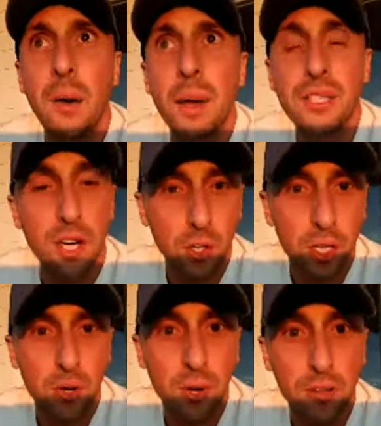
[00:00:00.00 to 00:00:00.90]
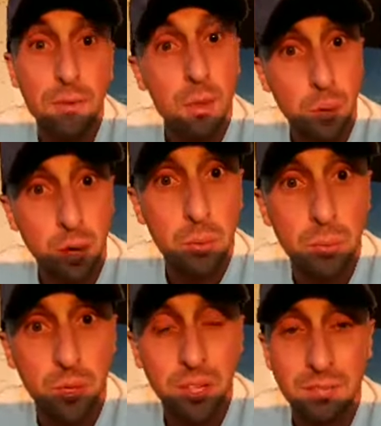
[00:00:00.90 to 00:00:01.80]
I start looking around for an apartment
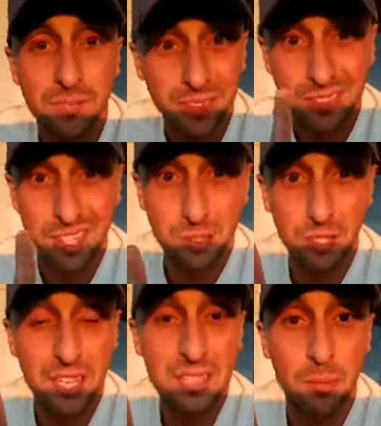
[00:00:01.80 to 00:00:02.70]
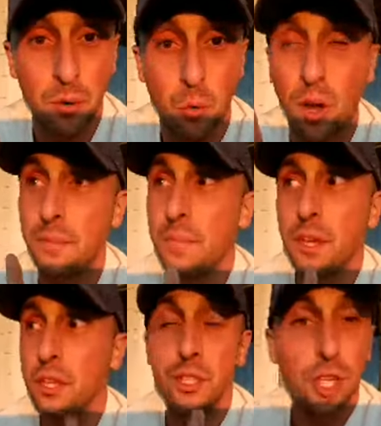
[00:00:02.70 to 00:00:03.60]
building. That's that's number one.
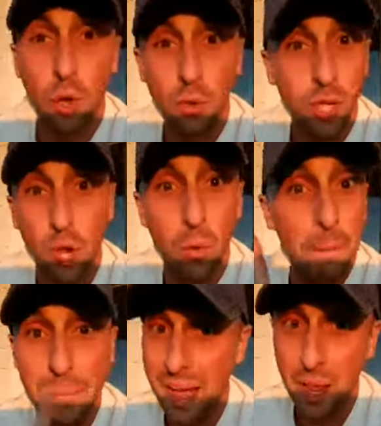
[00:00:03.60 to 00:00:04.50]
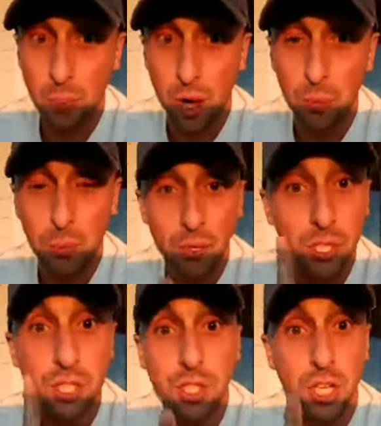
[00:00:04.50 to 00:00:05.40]
Don't go and buy apartment
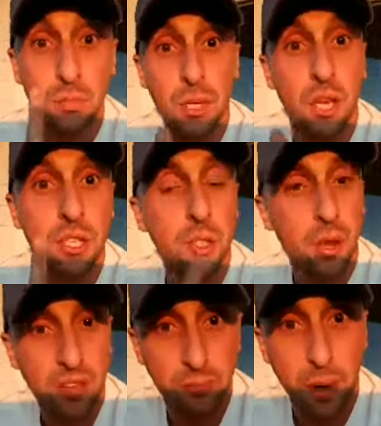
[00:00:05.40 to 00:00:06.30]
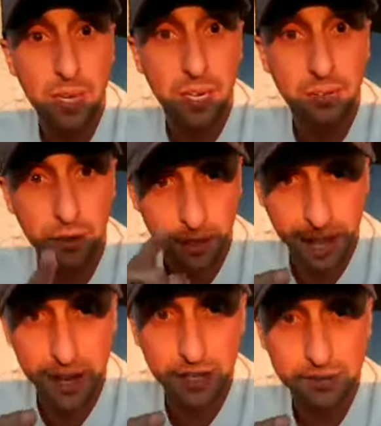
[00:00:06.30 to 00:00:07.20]
buildings just because you have money.
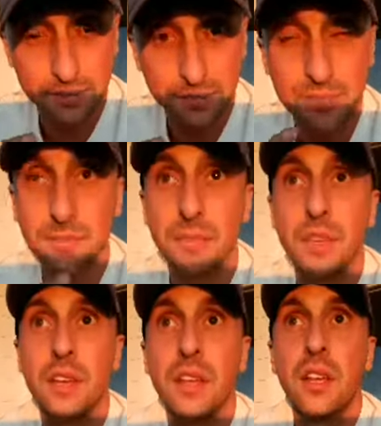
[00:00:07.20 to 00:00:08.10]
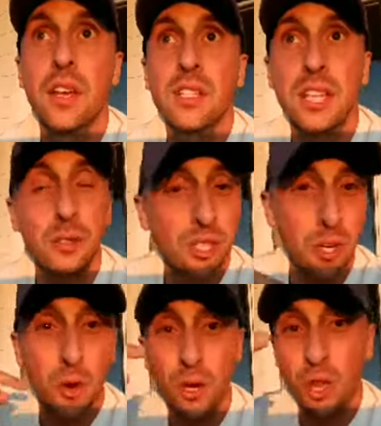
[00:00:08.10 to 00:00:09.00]
Got it? Because then you start
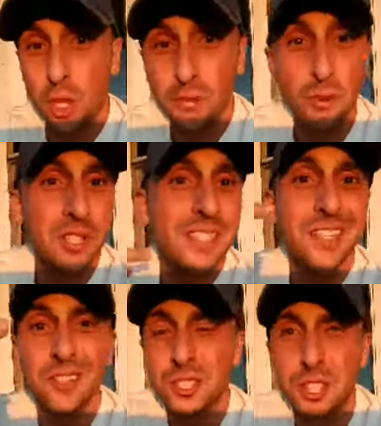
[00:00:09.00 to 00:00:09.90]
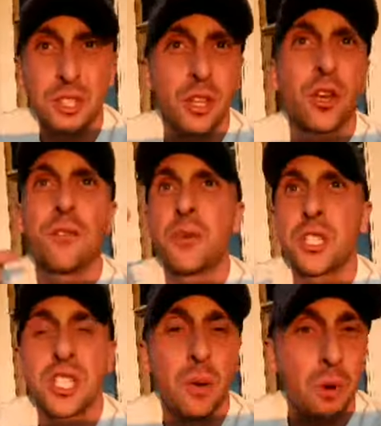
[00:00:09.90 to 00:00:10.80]
going to look for a deal, just looking for
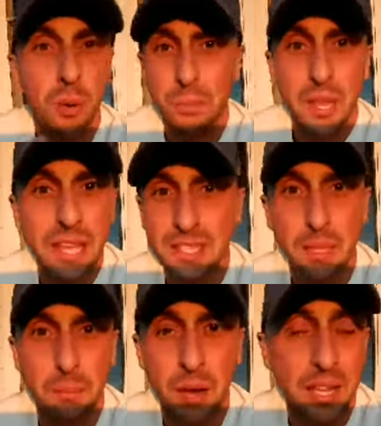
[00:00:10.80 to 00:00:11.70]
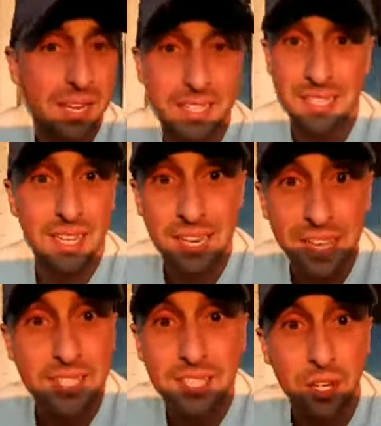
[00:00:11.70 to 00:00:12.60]
somewhere to place the money, and it doesn't
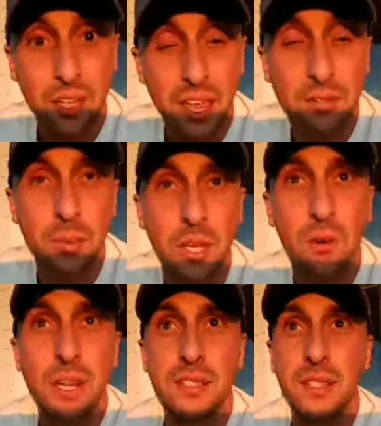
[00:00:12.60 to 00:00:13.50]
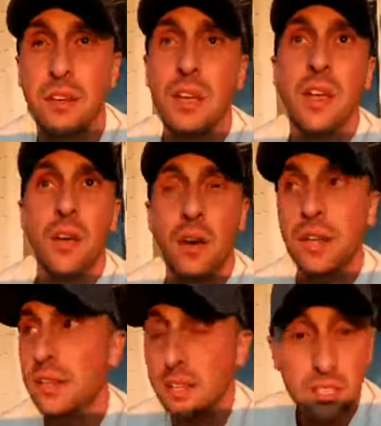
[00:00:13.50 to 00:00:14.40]
necessarily have to be a great deal, right?
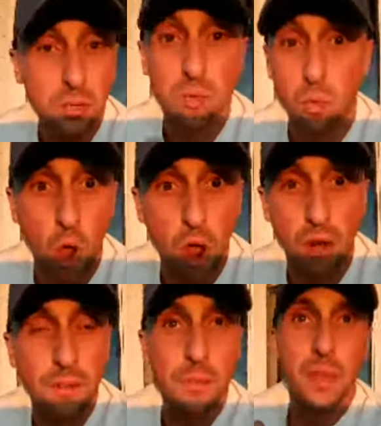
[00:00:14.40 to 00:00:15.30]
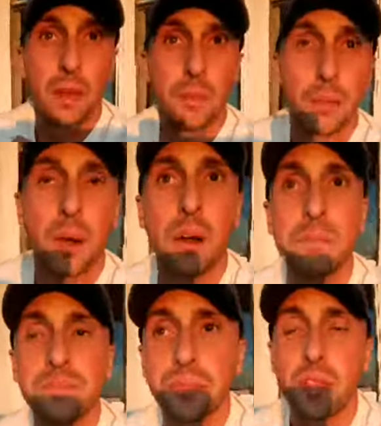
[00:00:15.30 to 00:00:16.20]
That was wrong on my part.
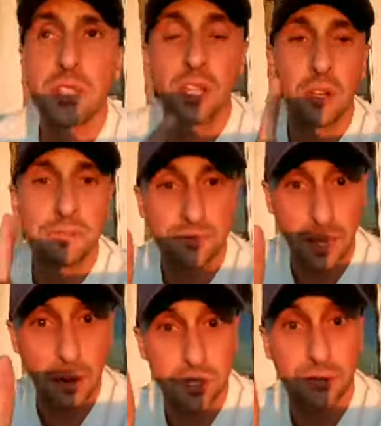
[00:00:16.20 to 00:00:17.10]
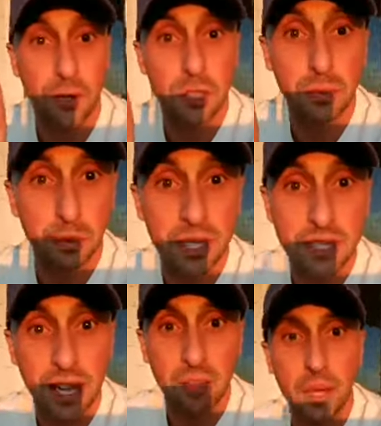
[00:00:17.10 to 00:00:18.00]
So that was the first
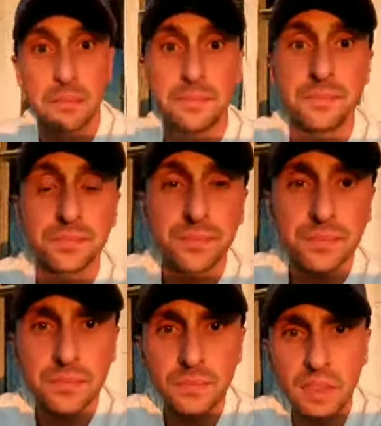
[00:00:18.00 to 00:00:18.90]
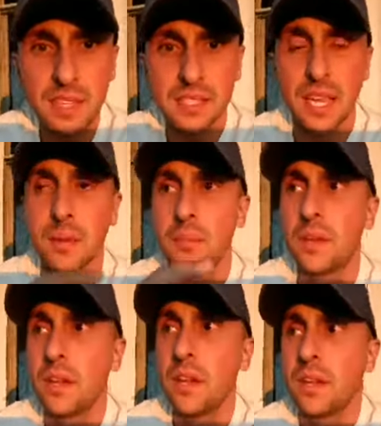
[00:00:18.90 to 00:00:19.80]
mistake of mine. Second
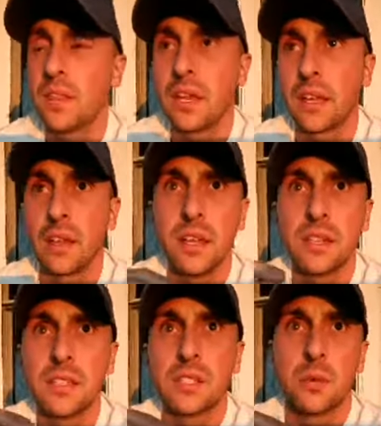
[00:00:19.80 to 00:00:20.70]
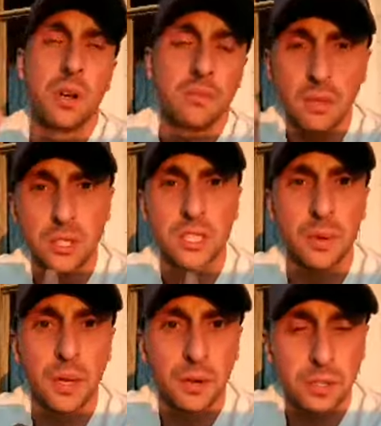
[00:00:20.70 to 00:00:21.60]
thing is, well, let me just keep
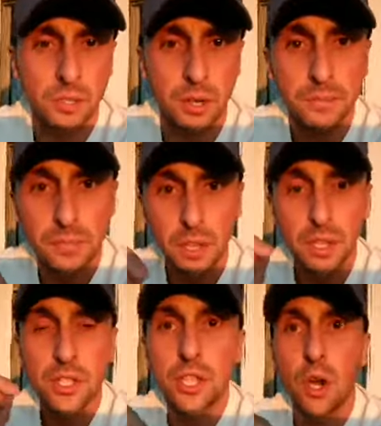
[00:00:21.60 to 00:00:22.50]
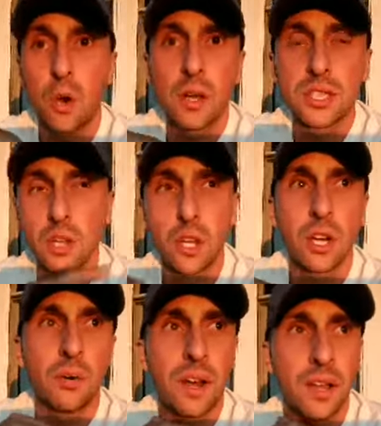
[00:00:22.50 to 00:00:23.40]
on going the story. So I start looking
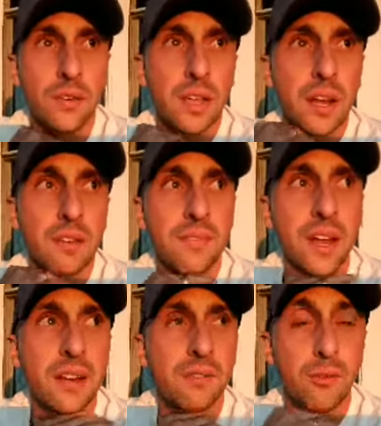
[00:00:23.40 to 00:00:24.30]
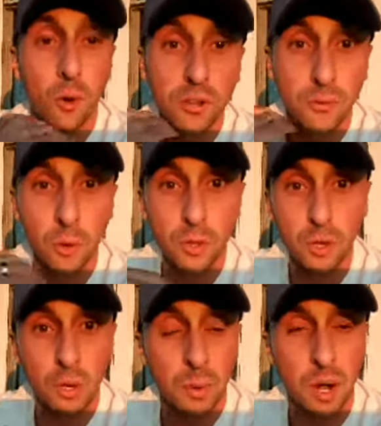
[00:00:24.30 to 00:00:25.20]
around and I find a 44
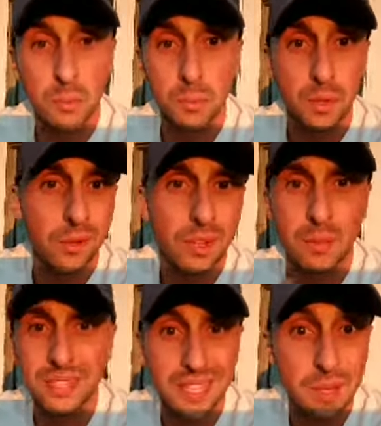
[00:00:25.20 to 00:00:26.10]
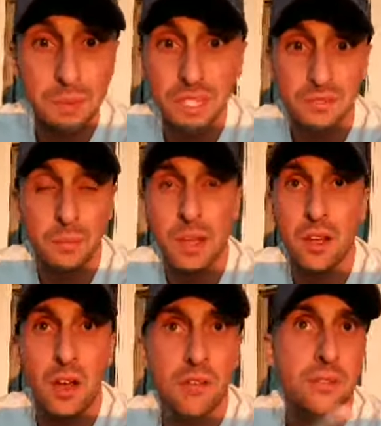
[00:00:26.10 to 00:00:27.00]
unit apartment building about 10 minutes from my
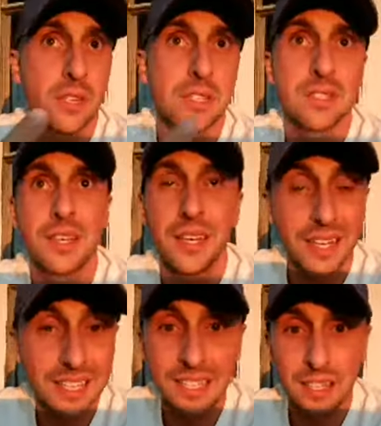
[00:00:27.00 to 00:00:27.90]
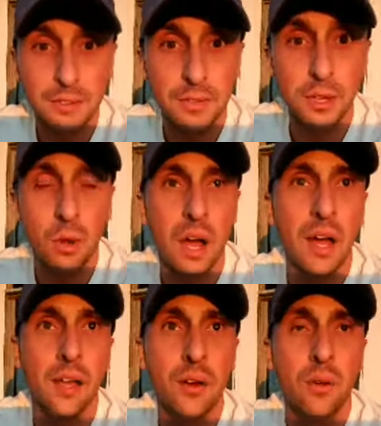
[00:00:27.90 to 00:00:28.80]
office in Cleveland,
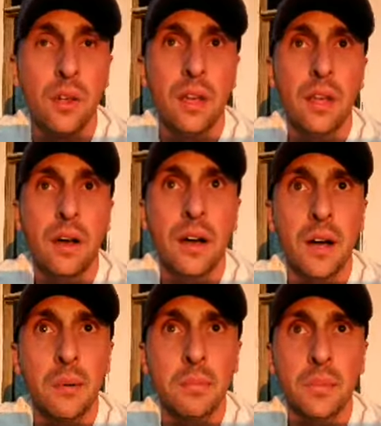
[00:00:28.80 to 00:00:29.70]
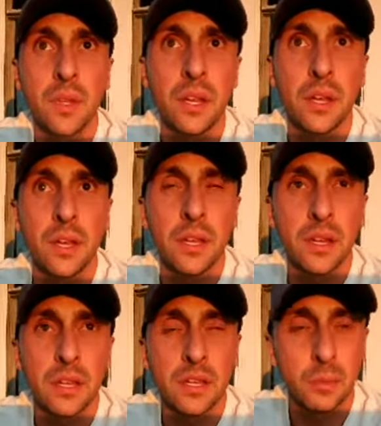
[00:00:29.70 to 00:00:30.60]
Ohio, um, in, a, in
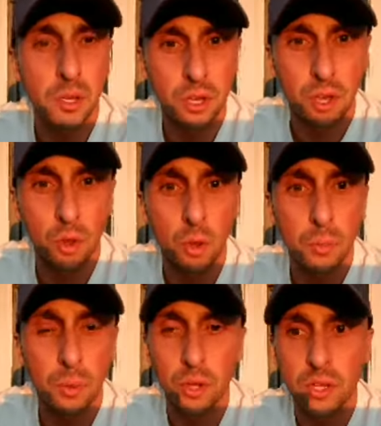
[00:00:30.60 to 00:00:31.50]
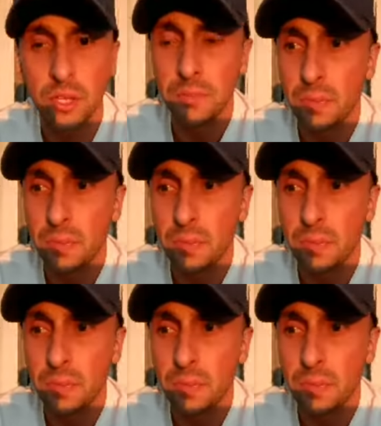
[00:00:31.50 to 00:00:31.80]
a community called Old Brooklyn.